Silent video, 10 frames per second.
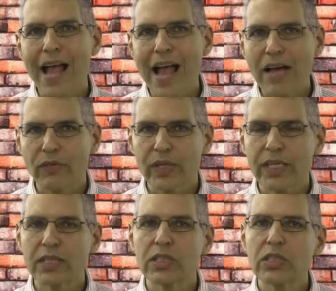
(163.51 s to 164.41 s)

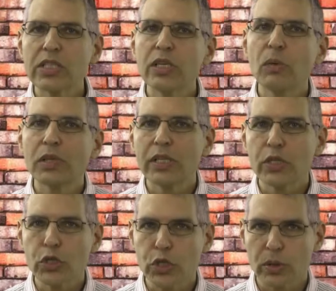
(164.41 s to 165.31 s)
advocate to deal with the
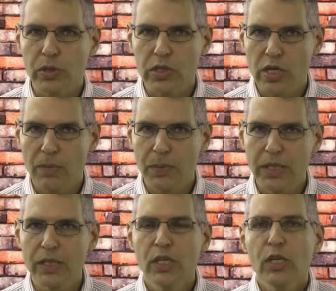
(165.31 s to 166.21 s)
insurance
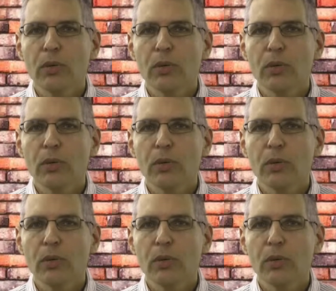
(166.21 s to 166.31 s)
company.